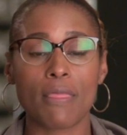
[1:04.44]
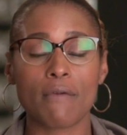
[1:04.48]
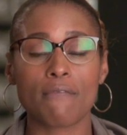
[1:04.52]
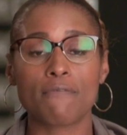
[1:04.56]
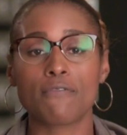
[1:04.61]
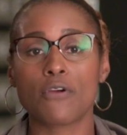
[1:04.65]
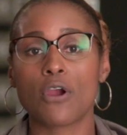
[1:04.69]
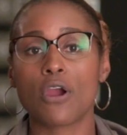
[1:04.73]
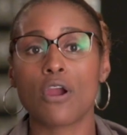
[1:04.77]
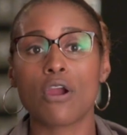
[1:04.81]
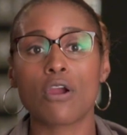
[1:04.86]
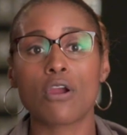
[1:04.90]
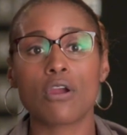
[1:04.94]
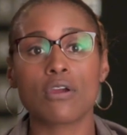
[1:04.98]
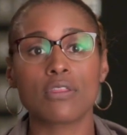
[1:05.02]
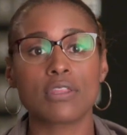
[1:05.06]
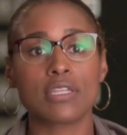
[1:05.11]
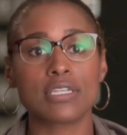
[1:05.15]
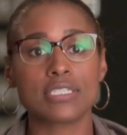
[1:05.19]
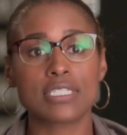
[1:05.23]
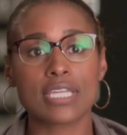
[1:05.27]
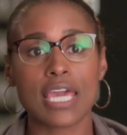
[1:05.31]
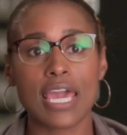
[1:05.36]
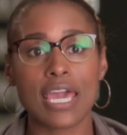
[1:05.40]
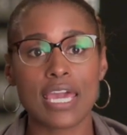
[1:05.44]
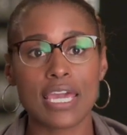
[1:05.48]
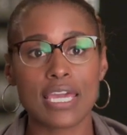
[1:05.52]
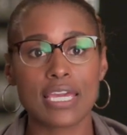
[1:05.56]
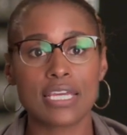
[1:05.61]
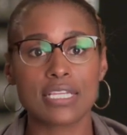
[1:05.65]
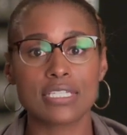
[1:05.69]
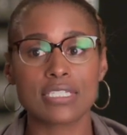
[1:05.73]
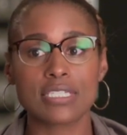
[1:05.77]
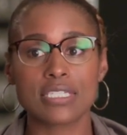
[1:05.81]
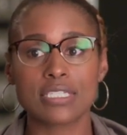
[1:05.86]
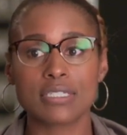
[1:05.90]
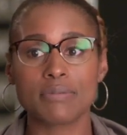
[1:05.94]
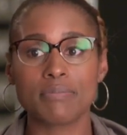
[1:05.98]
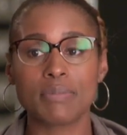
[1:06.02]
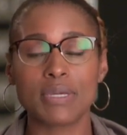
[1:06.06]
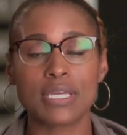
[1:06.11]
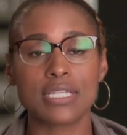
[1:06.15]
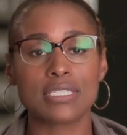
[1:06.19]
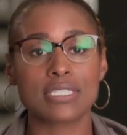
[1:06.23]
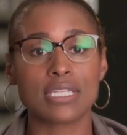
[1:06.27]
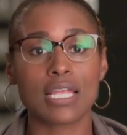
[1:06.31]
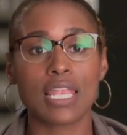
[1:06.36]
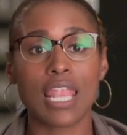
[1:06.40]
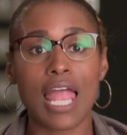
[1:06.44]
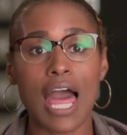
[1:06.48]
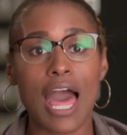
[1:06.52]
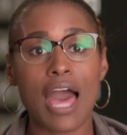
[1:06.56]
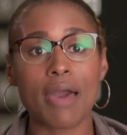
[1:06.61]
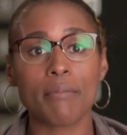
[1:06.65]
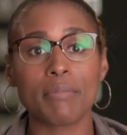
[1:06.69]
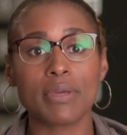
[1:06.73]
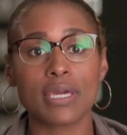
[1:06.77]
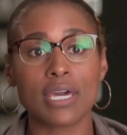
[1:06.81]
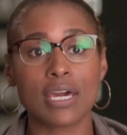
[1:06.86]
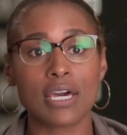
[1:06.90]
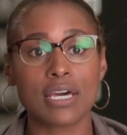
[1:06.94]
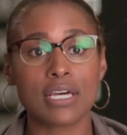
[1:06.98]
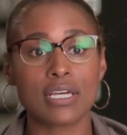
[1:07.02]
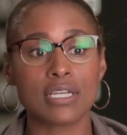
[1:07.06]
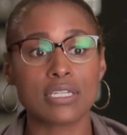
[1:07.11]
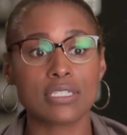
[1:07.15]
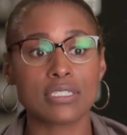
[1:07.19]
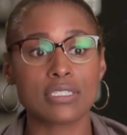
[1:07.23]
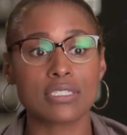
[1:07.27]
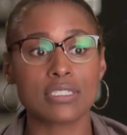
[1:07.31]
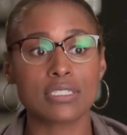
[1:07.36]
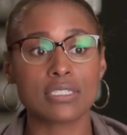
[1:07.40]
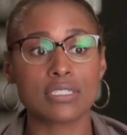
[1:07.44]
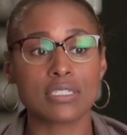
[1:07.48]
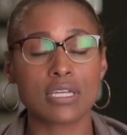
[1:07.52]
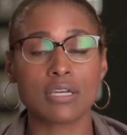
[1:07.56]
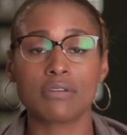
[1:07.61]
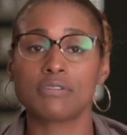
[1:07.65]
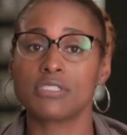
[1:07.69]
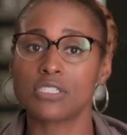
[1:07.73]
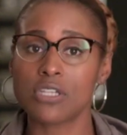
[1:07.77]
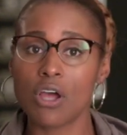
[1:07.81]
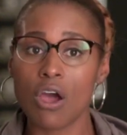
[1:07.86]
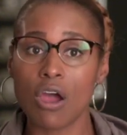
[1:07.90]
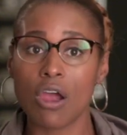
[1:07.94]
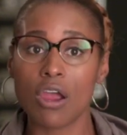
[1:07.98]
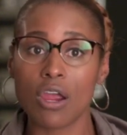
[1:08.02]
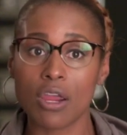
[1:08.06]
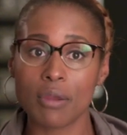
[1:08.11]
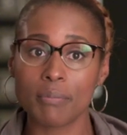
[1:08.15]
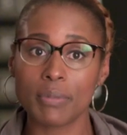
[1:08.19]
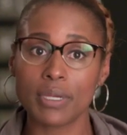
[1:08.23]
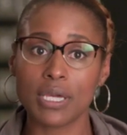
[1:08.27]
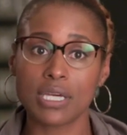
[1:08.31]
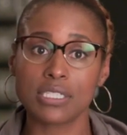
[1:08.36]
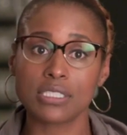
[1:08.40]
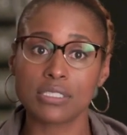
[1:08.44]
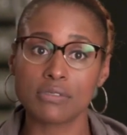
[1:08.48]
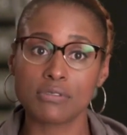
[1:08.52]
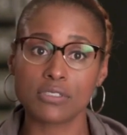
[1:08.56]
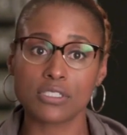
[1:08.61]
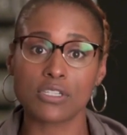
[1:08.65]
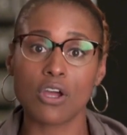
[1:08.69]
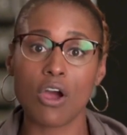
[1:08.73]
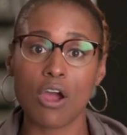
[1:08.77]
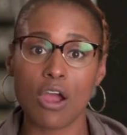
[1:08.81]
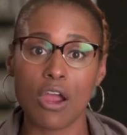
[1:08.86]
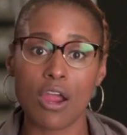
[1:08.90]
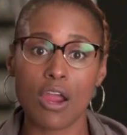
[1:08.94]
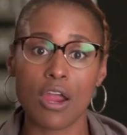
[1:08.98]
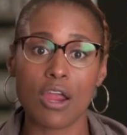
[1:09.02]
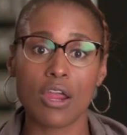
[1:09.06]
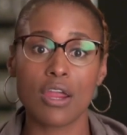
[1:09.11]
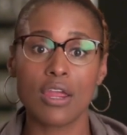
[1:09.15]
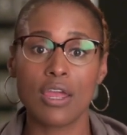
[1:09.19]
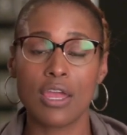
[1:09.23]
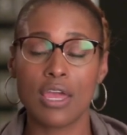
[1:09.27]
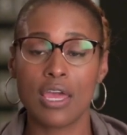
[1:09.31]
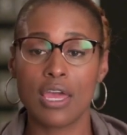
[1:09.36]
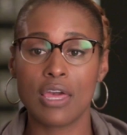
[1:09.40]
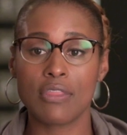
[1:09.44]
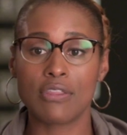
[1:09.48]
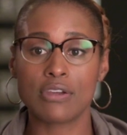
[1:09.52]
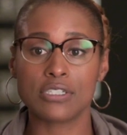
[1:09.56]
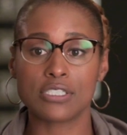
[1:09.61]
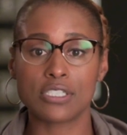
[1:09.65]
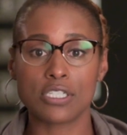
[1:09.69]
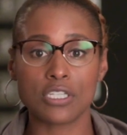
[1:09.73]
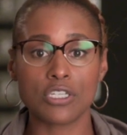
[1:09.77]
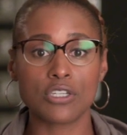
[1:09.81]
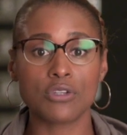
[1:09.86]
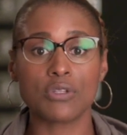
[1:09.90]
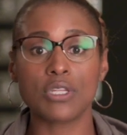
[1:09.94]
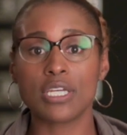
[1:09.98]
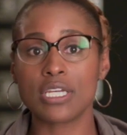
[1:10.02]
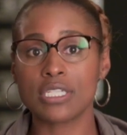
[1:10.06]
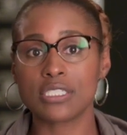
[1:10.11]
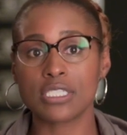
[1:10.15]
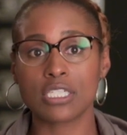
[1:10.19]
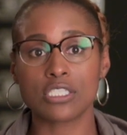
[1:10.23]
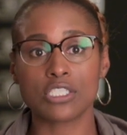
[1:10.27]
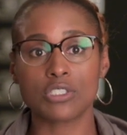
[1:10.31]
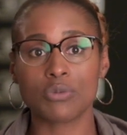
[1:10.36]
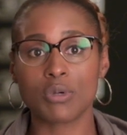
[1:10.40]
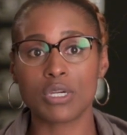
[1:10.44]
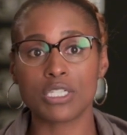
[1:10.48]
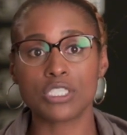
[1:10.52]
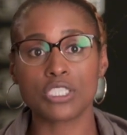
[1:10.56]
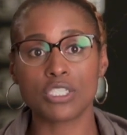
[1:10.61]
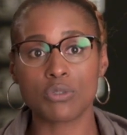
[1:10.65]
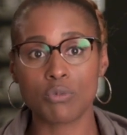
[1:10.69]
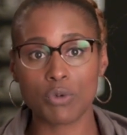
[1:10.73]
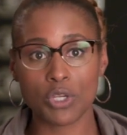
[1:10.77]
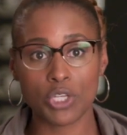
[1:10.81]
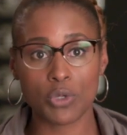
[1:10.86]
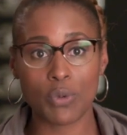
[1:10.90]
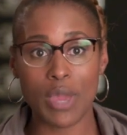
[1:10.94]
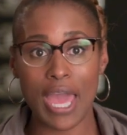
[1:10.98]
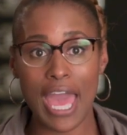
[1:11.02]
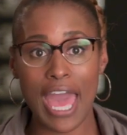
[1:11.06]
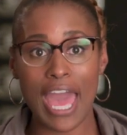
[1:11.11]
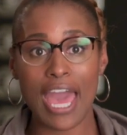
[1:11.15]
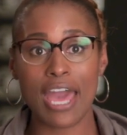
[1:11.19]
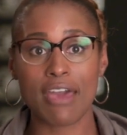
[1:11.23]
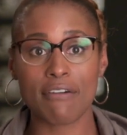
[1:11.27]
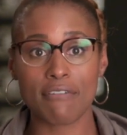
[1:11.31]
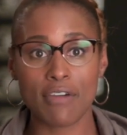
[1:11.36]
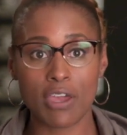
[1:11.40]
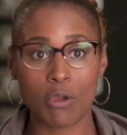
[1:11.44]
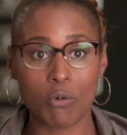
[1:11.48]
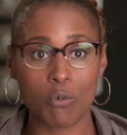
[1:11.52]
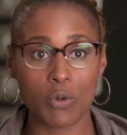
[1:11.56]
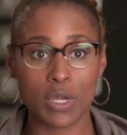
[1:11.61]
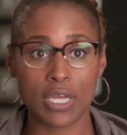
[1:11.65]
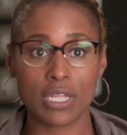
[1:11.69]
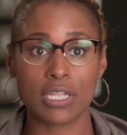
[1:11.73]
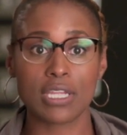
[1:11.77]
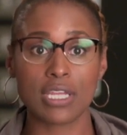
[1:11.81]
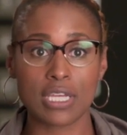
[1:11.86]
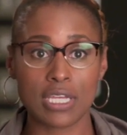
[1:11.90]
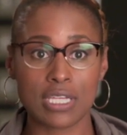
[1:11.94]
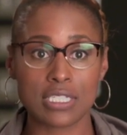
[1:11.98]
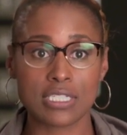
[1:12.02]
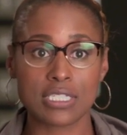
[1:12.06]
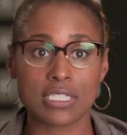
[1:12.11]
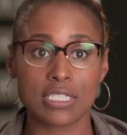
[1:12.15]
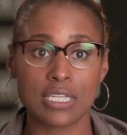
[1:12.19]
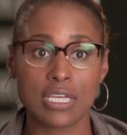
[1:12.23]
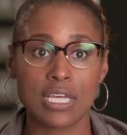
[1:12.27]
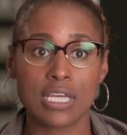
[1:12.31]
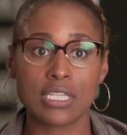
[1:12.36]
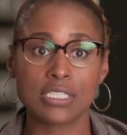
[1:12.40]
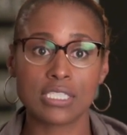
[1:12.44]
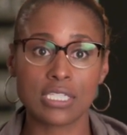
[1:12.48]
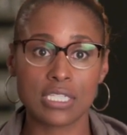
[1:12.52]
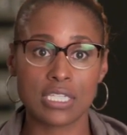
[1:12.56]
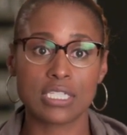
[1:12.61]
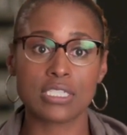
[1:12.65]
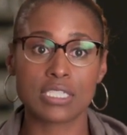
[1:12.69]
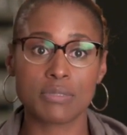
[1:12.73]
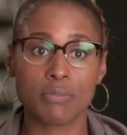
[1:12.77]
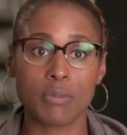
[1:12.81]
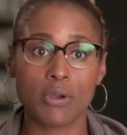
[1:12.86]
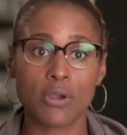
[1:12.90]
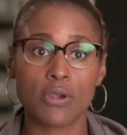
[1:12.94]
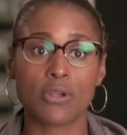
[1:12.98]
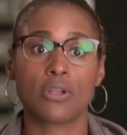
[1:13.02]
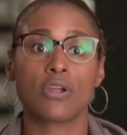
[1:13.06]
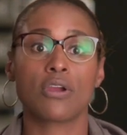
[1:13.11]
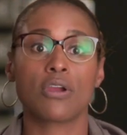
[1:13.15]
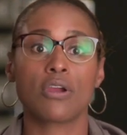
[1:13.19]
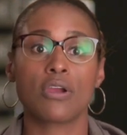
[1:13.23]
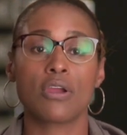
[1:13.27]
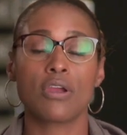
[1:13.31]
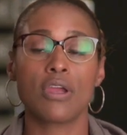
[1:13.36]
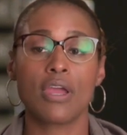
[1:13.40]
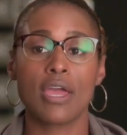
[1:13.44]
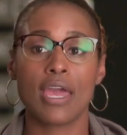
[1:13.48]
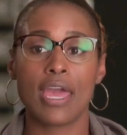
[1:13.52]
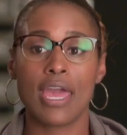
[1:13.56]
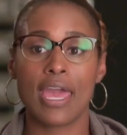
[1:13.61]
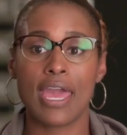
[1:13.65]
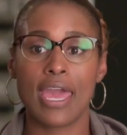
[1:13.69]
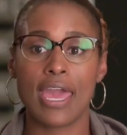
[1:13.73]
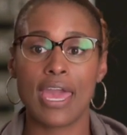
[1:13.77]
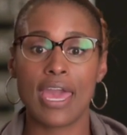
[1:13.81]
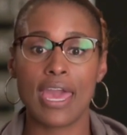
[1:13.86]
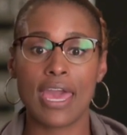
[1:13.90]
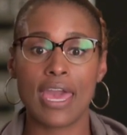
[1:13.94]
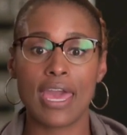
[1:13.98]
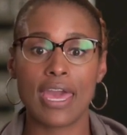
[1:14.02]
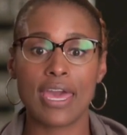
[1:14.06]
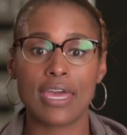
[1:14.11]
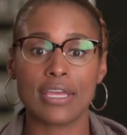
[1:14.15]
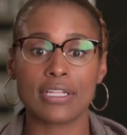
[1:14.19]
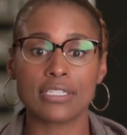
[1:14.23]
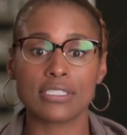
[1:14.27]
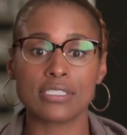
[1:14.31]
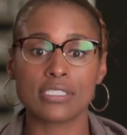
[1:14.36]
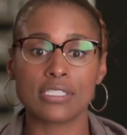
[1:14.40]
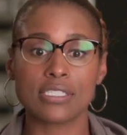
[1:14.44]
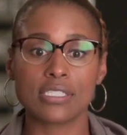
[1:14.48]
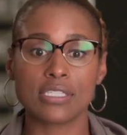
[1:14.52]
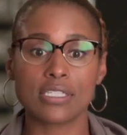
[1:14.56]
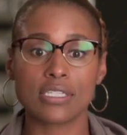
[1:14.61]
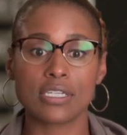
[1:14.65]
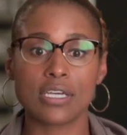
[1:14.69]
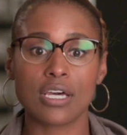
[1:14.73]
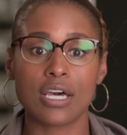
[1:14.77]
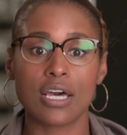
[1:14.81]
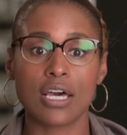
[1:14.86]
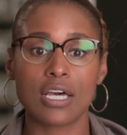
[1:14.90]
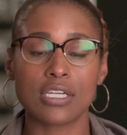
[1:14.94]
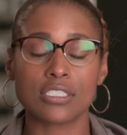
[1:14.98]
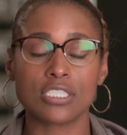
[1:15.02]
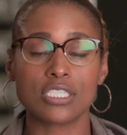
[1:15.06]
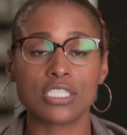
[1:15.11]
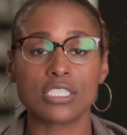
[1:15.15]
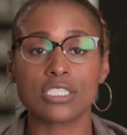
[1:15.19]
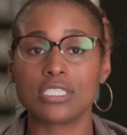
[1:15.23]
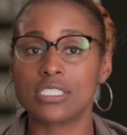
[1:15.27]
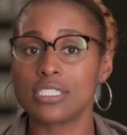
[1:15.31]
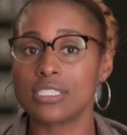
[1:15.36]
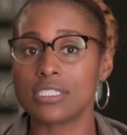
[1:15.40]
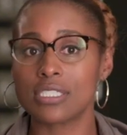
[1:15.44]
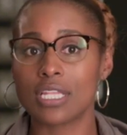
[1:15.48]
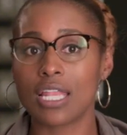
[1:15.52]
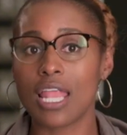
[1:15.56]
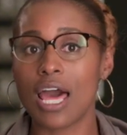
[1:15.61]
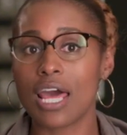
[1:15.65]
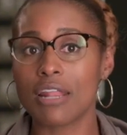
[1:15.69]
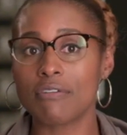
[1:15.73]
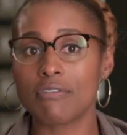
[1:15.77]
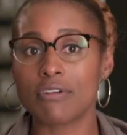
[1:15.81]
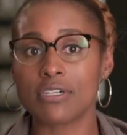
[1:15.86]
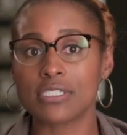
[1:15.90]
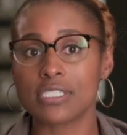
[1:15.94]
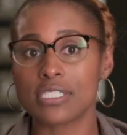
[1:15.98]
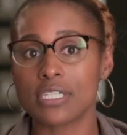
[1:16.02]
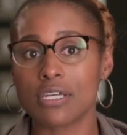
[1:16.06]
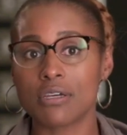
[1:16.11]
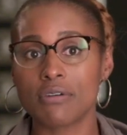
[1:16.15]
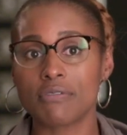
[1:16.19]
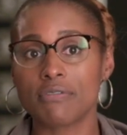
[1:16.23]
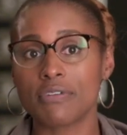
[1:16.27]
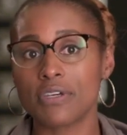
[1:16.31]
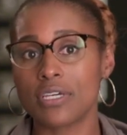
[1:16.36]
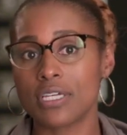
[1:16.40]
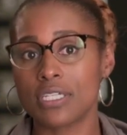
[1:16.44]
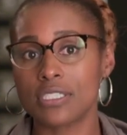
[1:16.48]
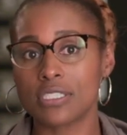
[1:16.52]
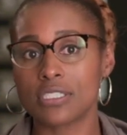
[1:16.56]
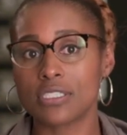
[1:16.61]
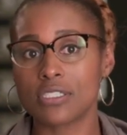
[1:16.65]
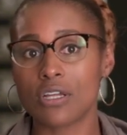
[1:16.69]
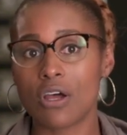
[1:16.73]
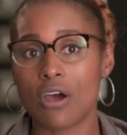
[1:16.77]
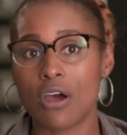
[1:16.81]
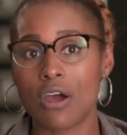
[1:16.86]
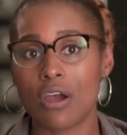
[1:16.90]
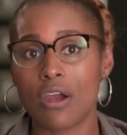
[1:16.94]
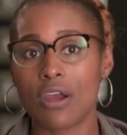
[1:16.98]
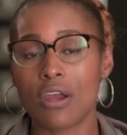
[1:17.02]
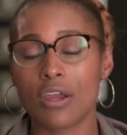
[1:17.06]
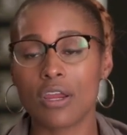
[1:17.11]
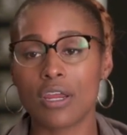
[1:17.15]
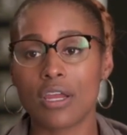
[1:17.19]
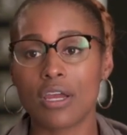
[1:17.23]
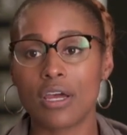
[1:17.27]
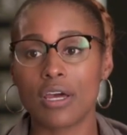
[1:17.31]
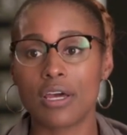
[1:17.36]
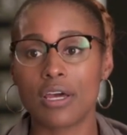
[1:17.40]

for her, this case means a lot because of Star. Because of Star, there's a unique situation where you have a witness to this murder, and she sees a lot of herself in Star.